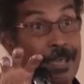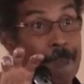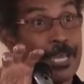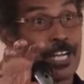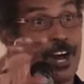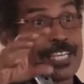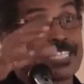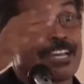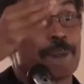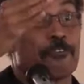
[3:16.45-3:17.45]
because
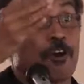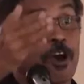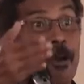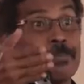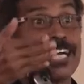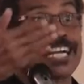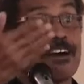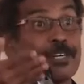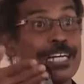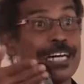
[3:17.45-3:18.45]
they formed a
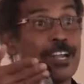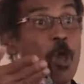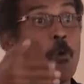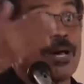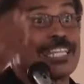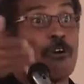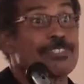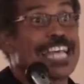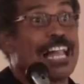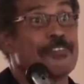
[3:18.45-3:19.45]
covenant without
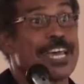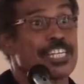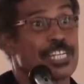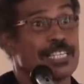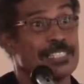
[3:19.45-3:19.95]
salvation.